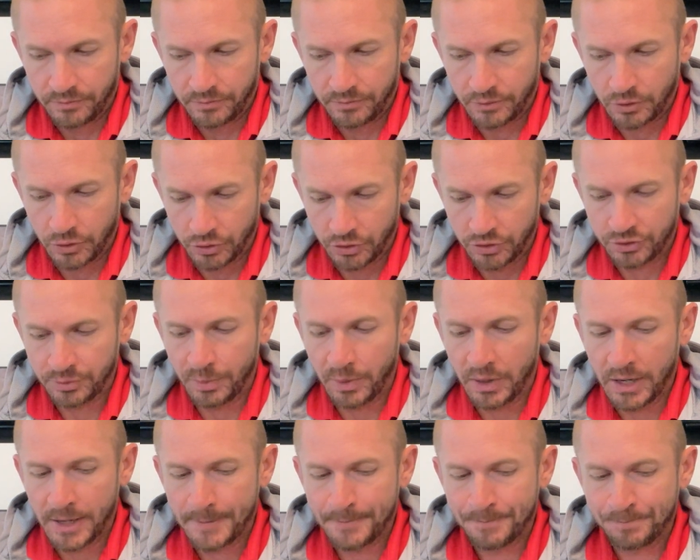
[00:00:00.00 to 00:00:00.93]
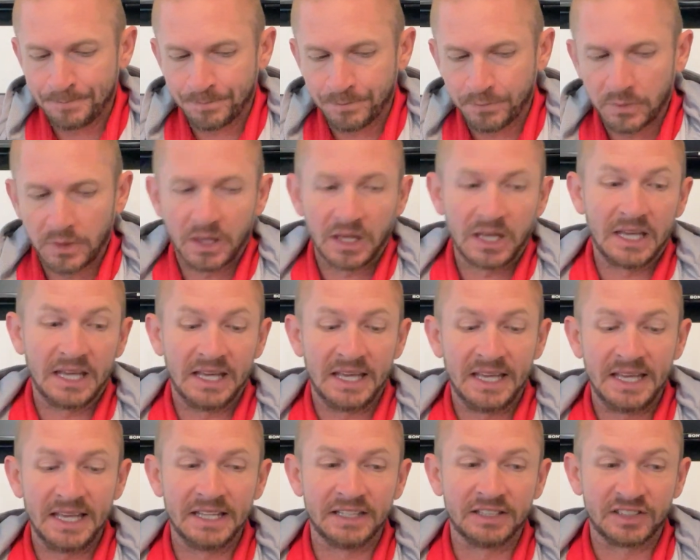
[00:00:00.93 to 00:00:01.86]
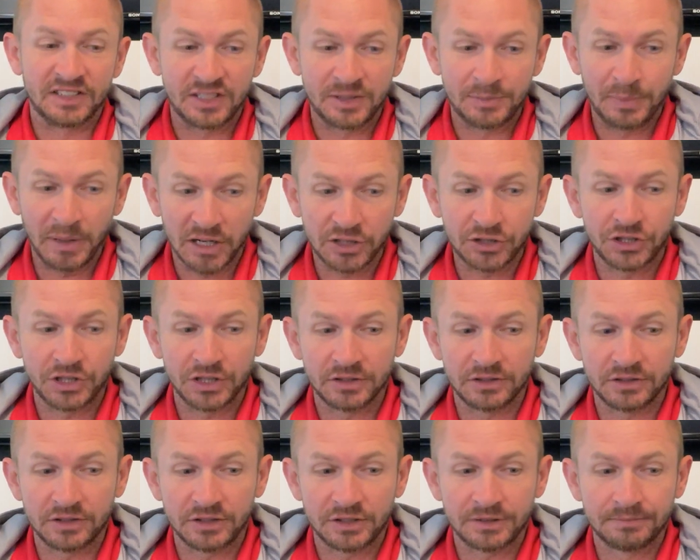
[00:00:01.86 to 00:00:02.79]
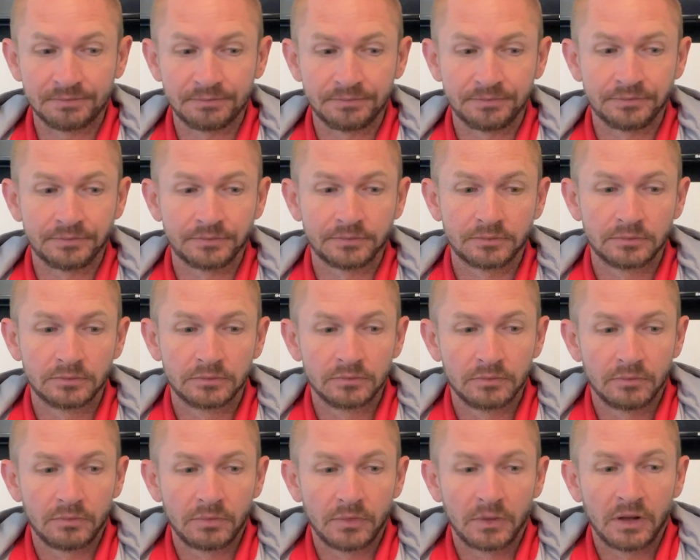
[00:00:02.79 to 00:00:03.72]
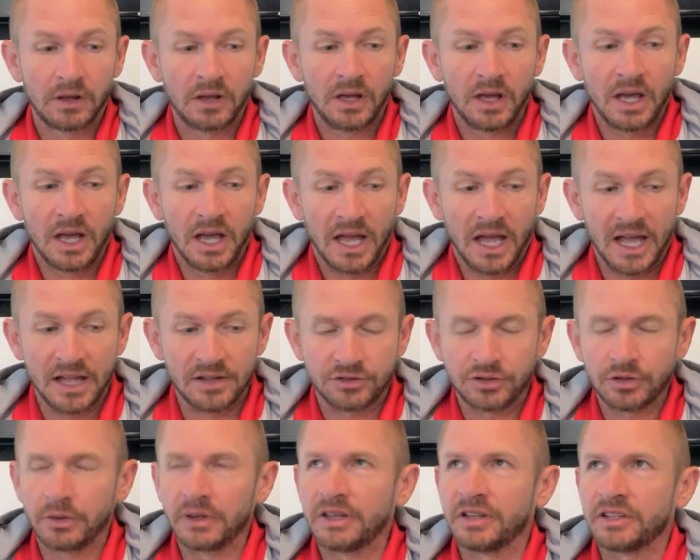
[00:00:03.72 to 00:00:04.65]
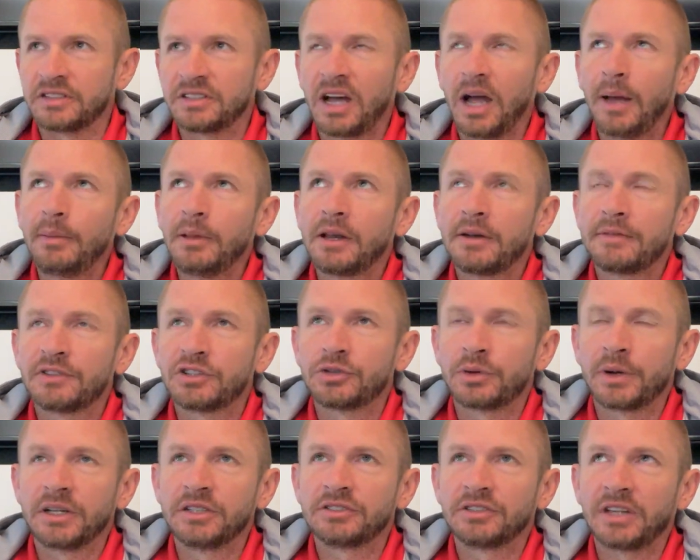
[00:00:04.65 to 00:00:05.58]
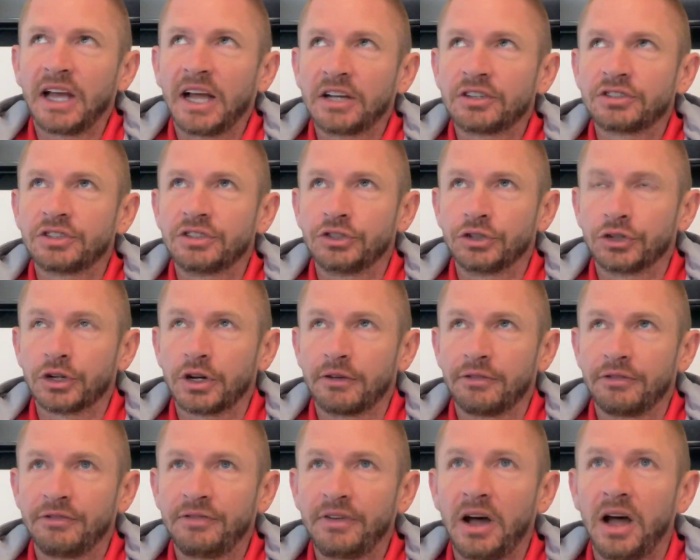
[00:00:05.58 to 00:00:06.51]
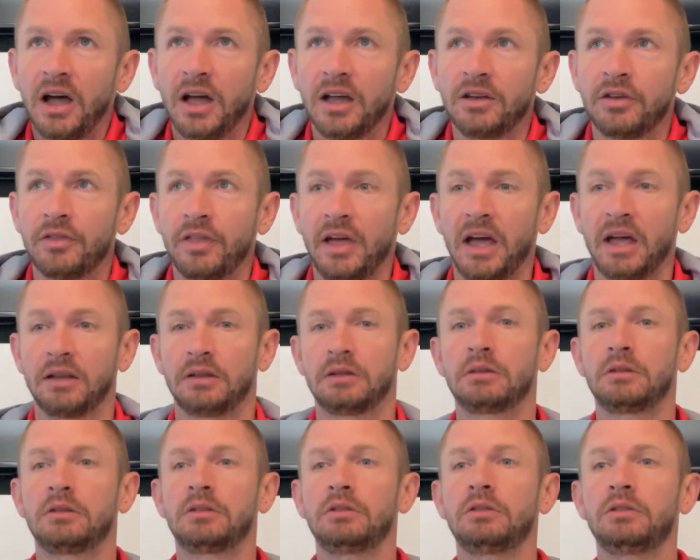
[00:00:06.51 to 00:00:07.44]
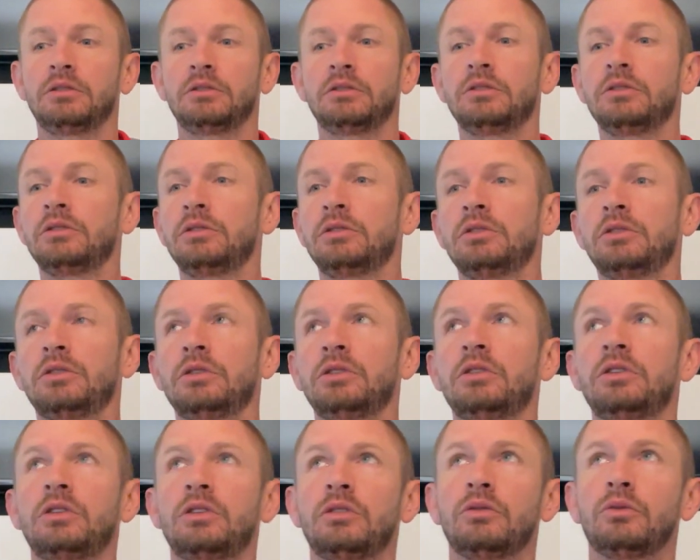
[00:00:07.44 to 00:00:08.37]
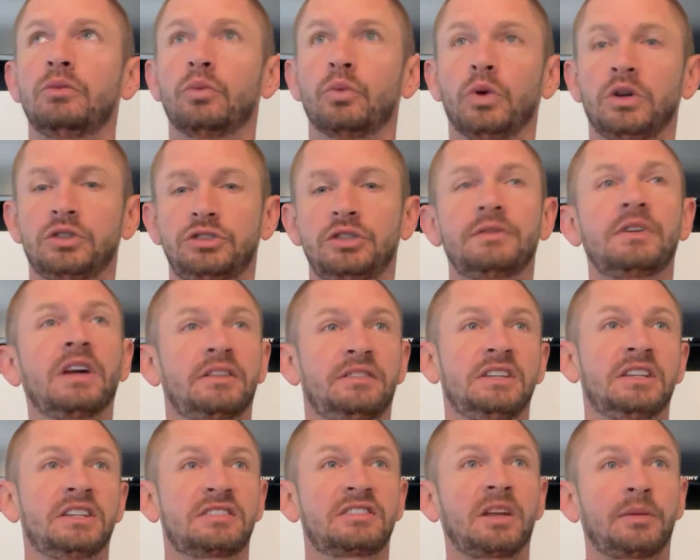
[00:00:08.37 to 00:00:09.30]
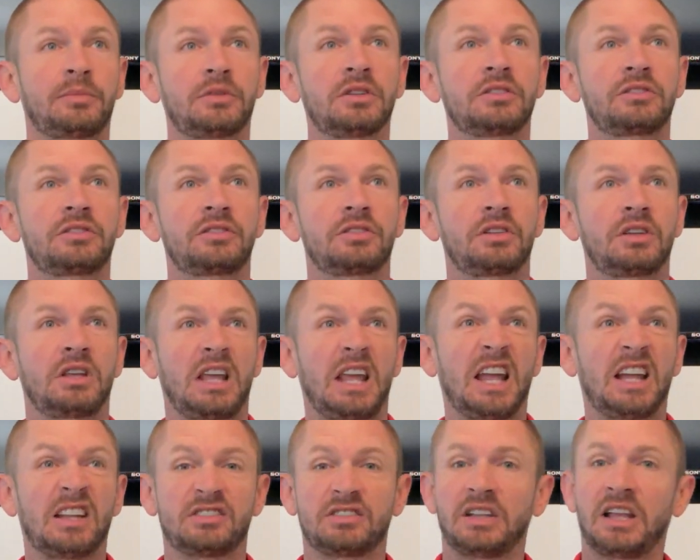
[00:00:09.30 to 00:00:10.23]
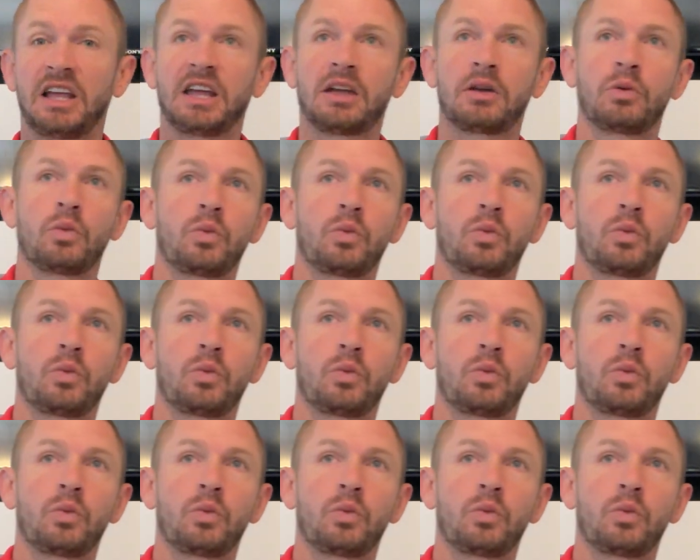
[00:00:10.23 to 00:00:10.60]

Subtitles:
Earnest money, inspections. And so in the timeline of a transaction, you're going to find that once you've got the acceptance, it's like